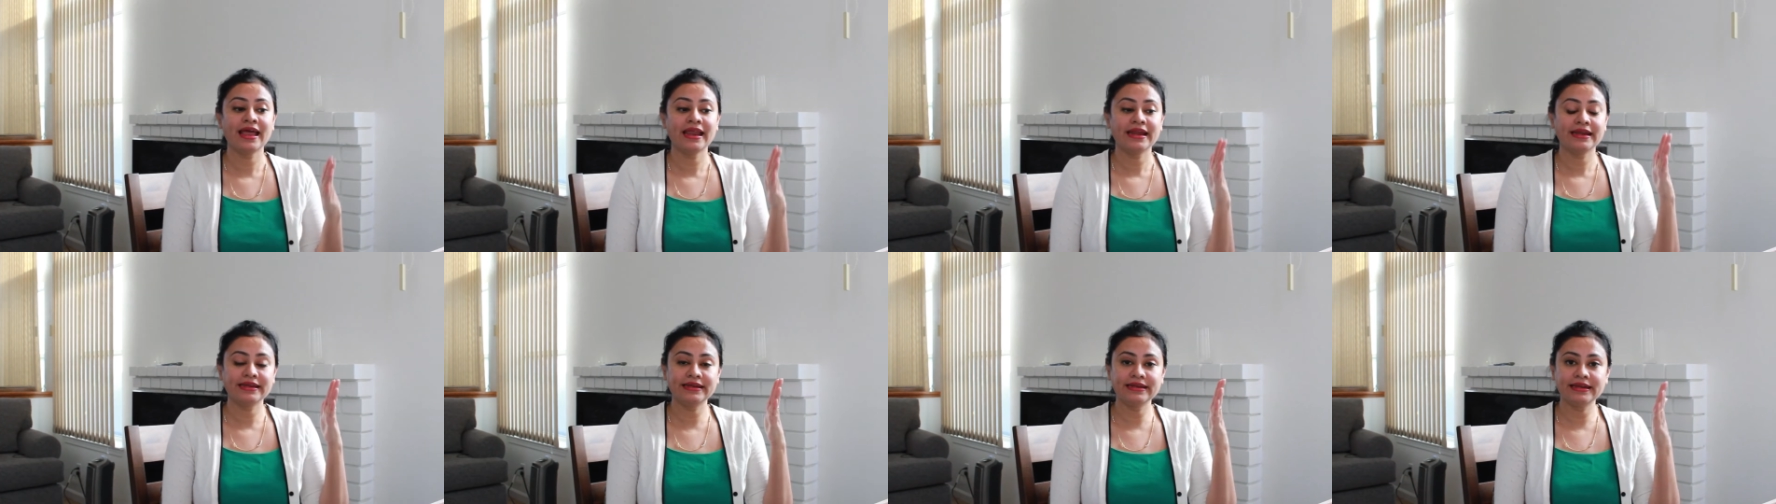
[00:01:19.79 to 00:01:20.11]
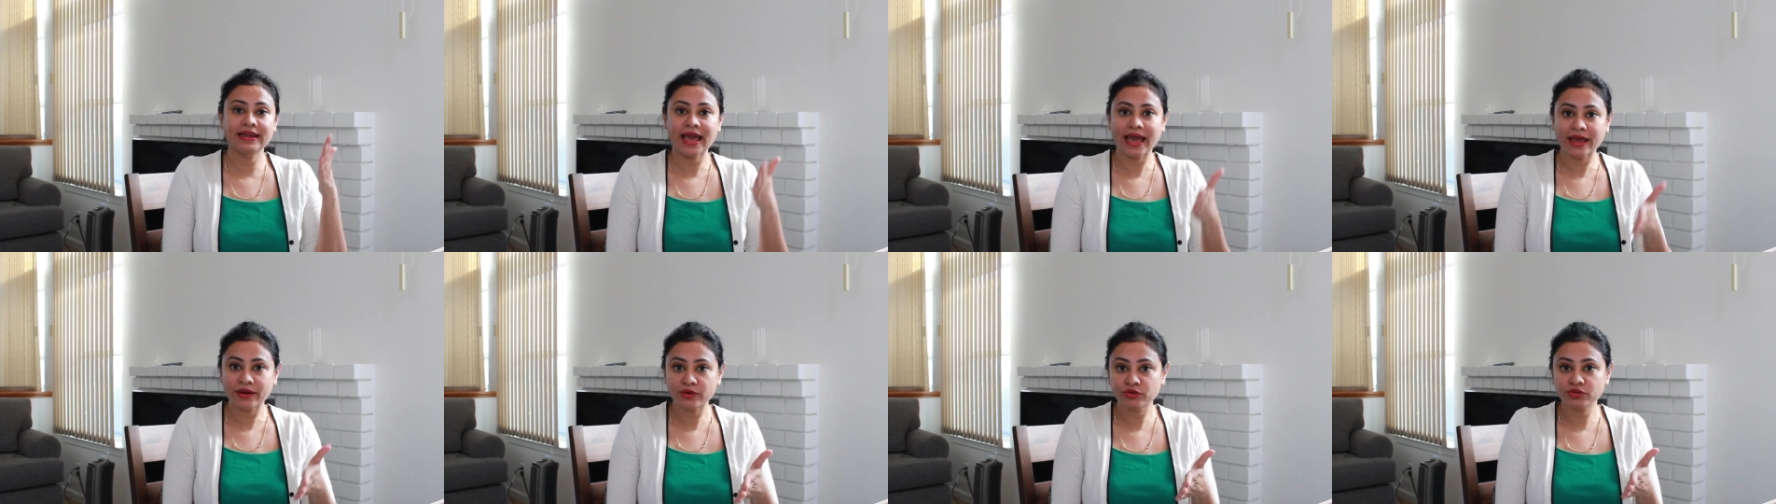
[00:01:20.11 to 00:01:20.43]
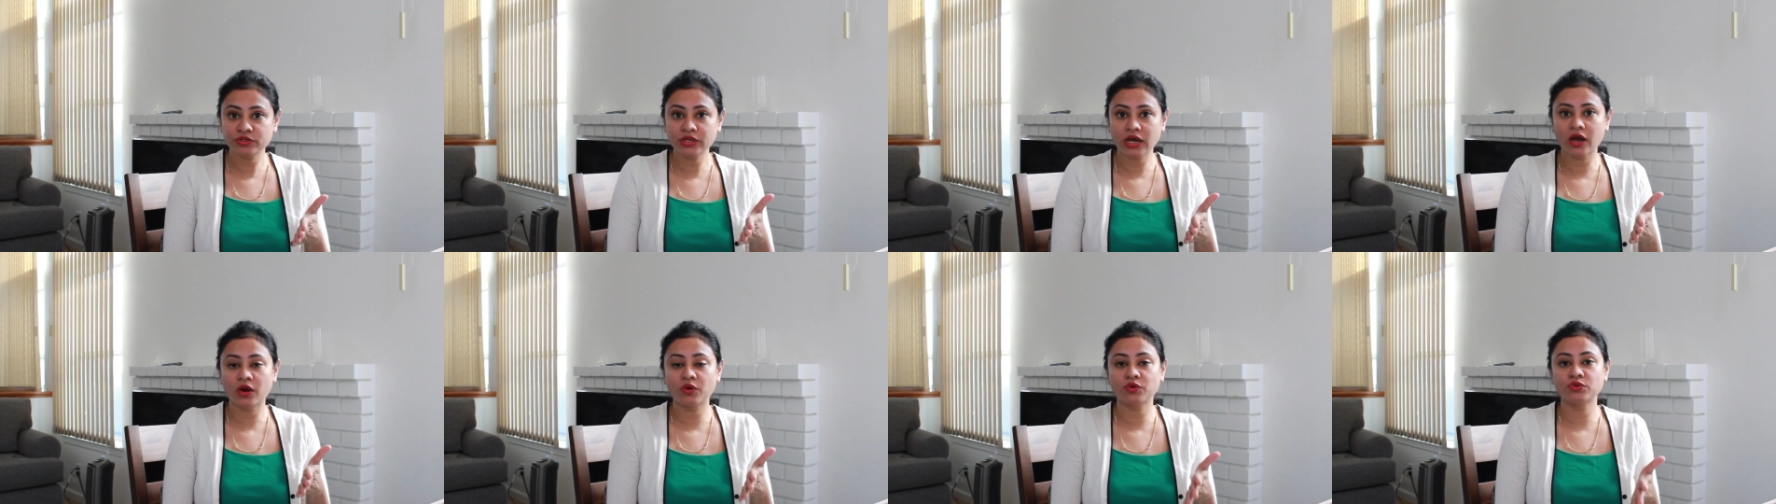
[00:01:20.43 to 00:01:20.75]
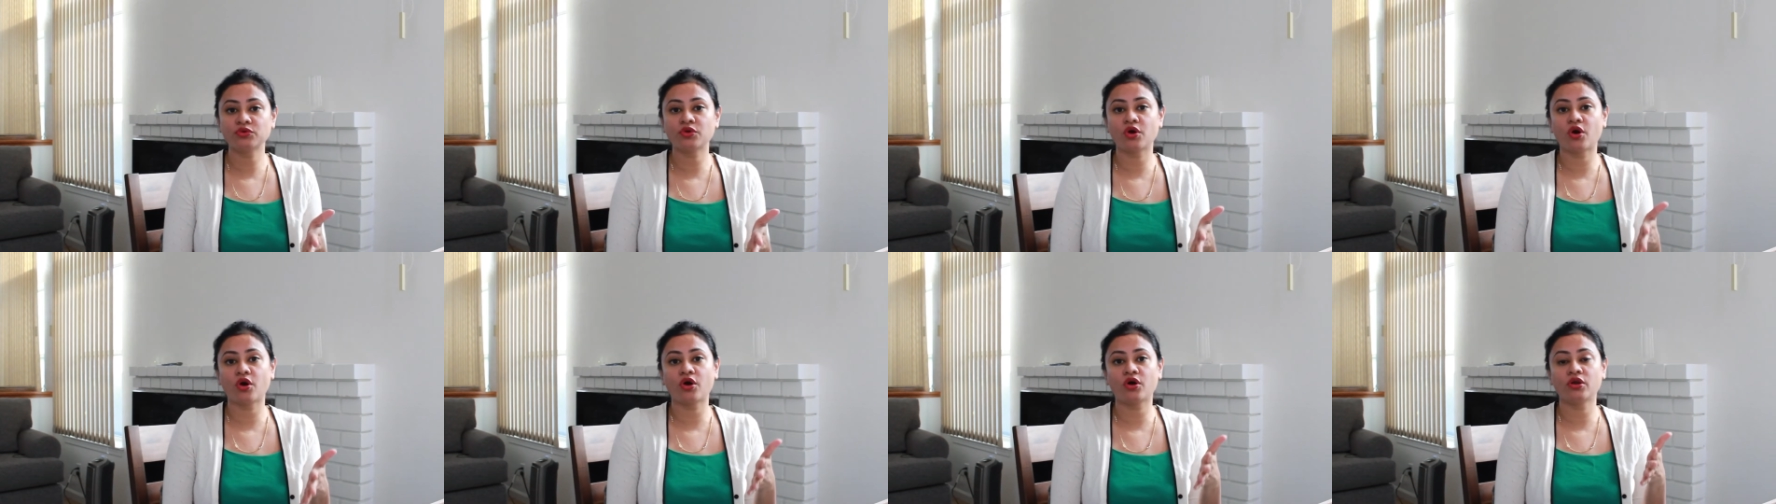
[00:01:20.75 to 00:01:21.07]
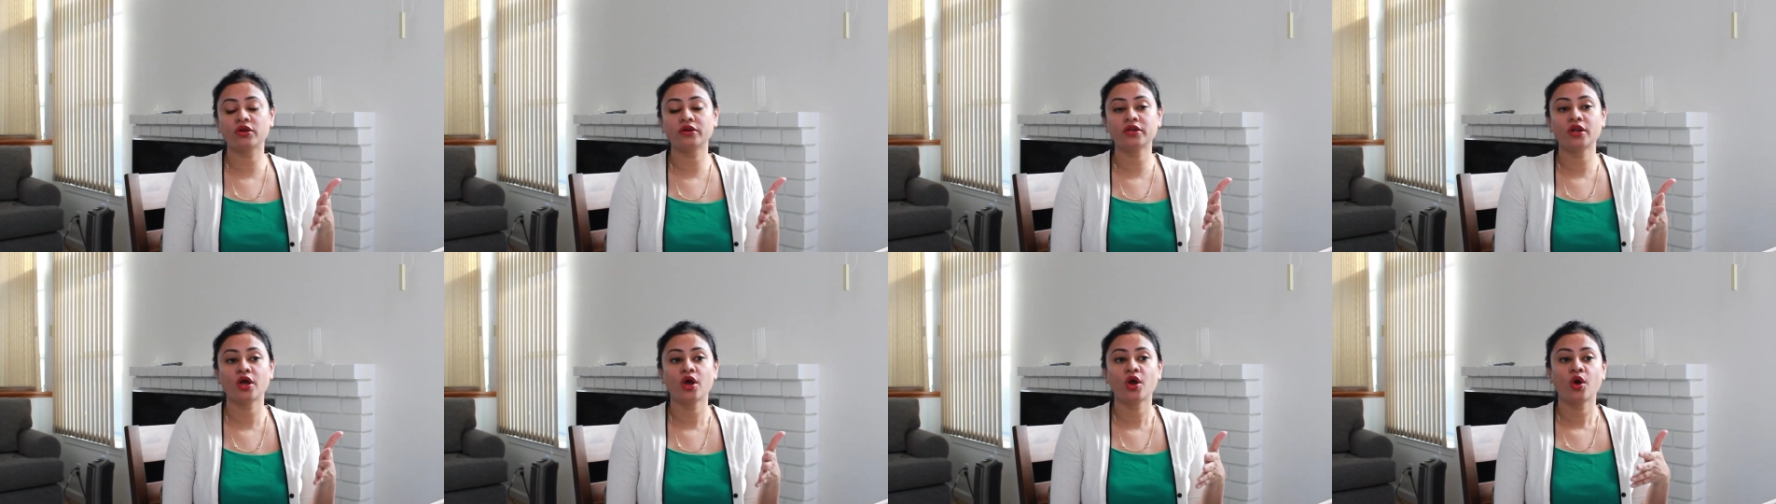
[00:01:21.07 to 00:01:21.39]
narrow down
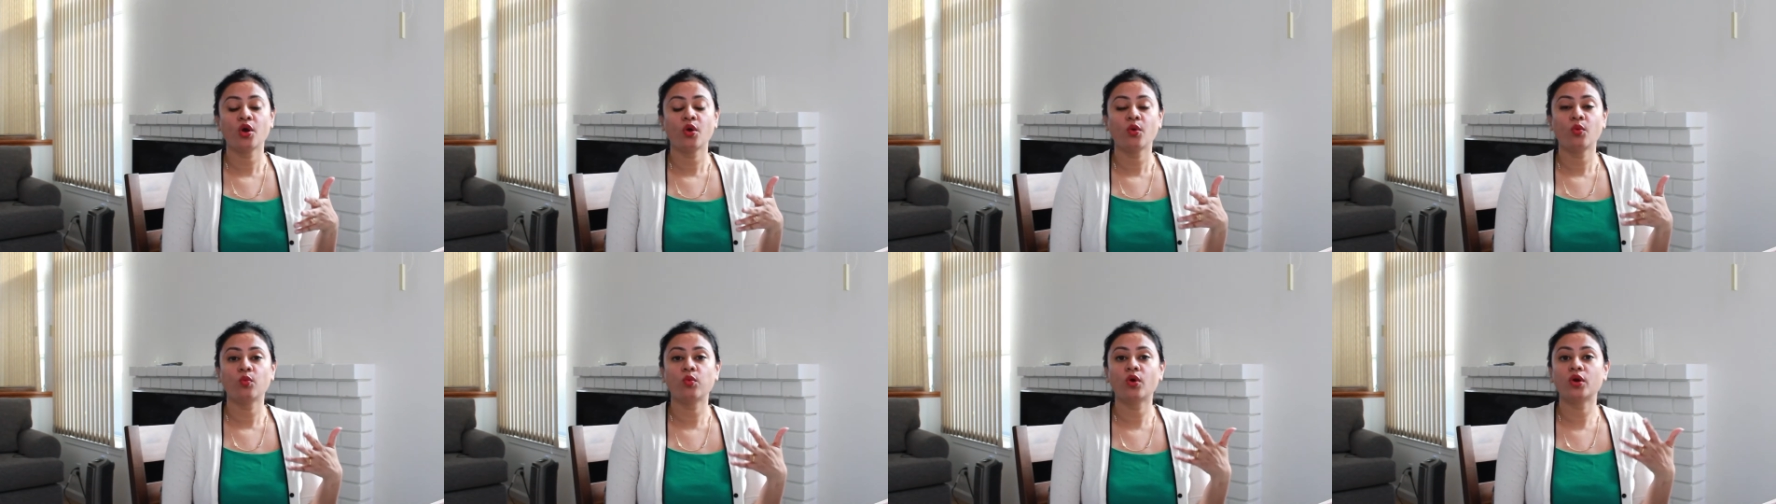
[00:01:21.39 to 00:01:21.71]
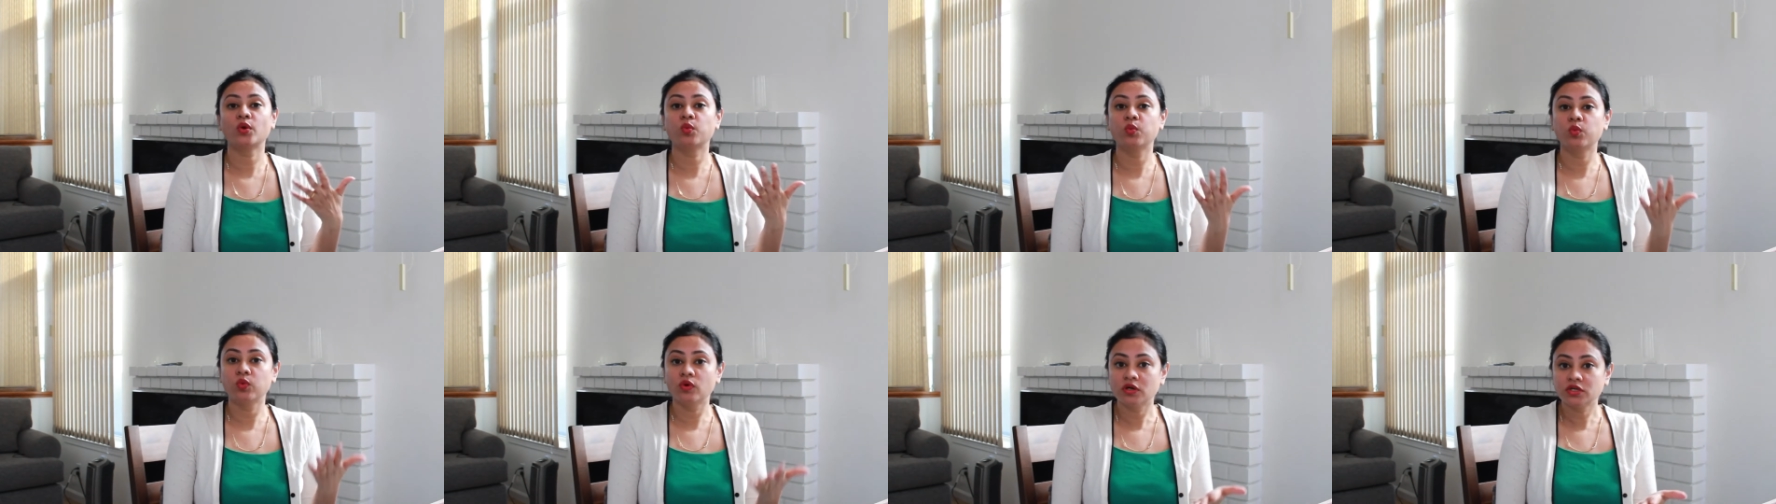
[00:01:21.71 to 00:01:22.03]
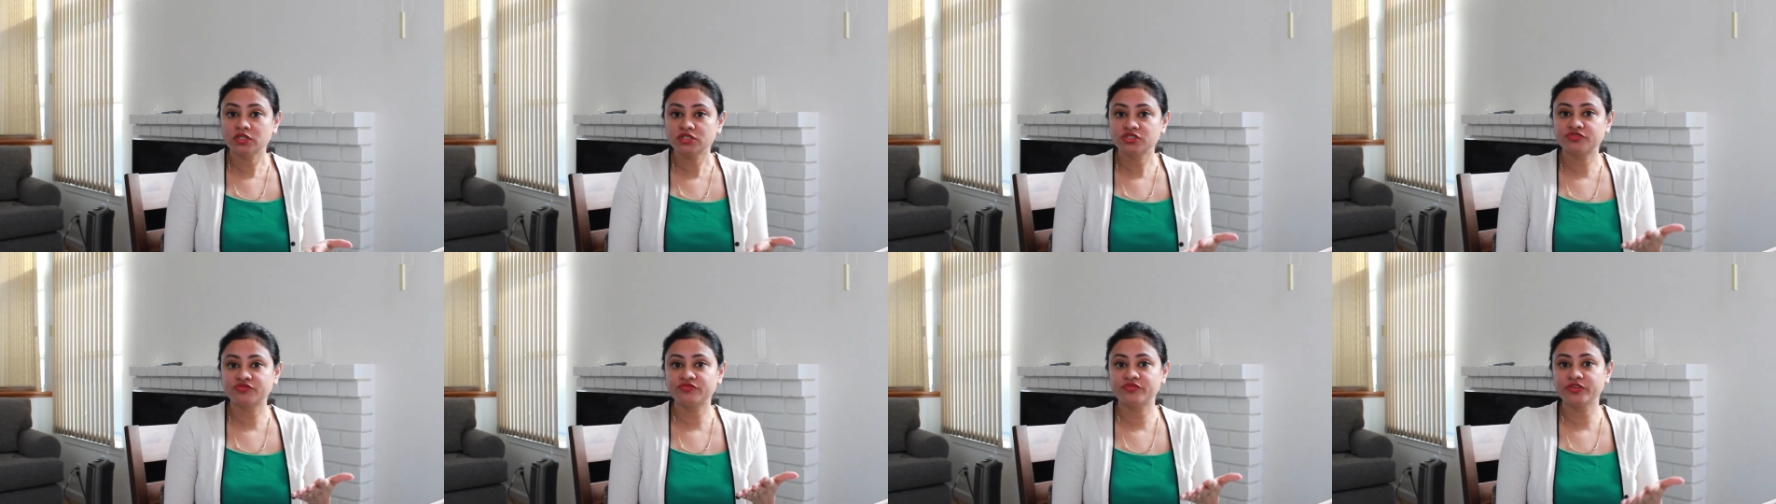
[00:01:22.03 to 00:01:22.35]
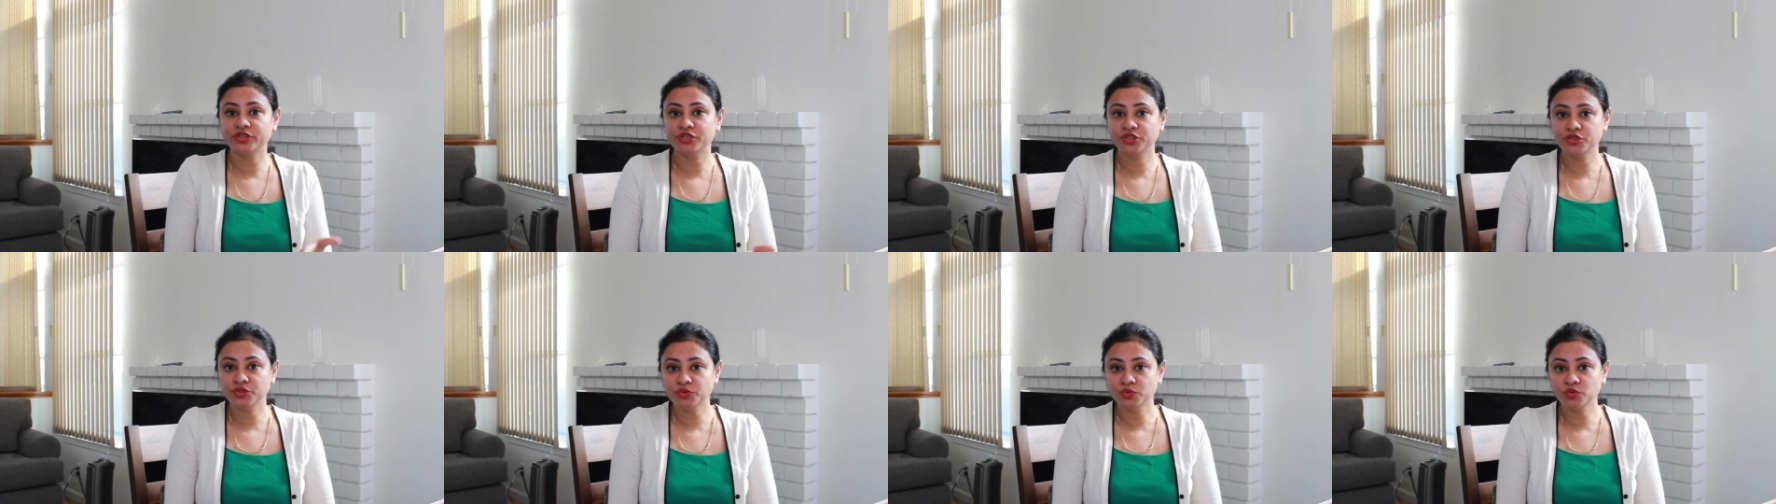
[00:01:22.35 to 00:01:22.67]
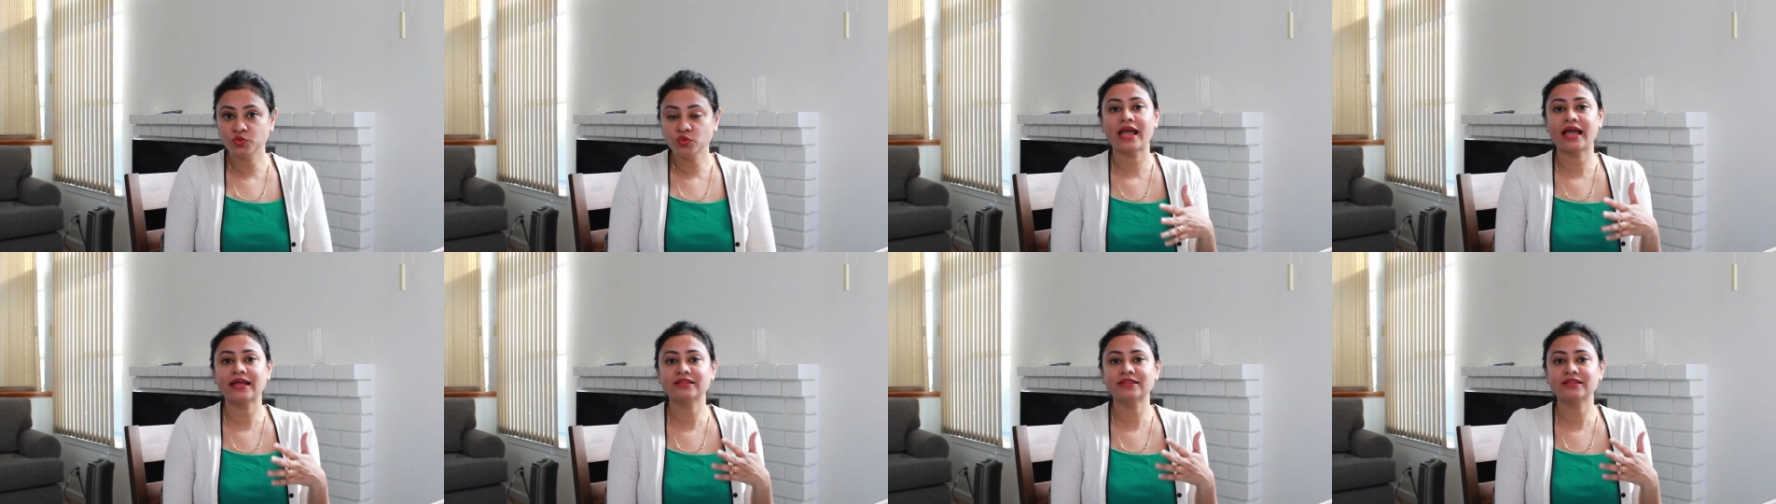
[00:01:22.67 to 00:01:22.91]
on what works for you.